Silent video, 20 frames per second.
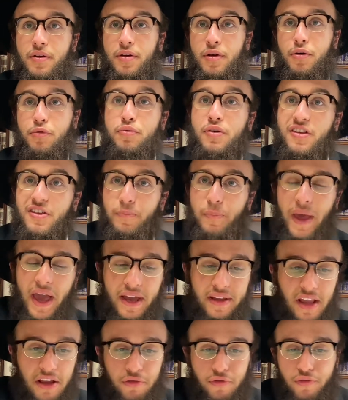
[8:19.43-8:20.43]

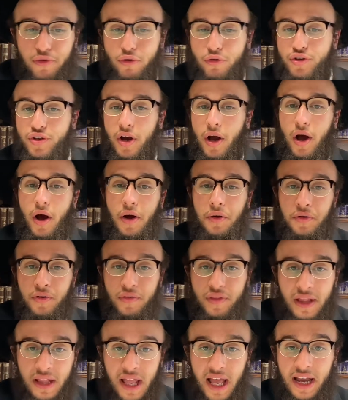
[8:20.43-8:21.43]
respect and future honor
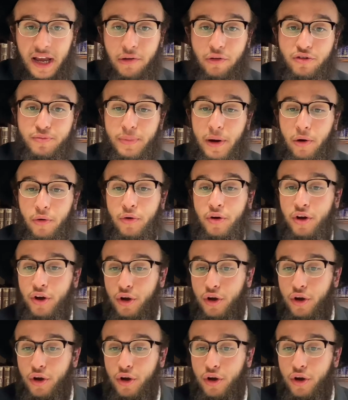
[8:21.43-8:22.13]
that Akadosh Baruch Hu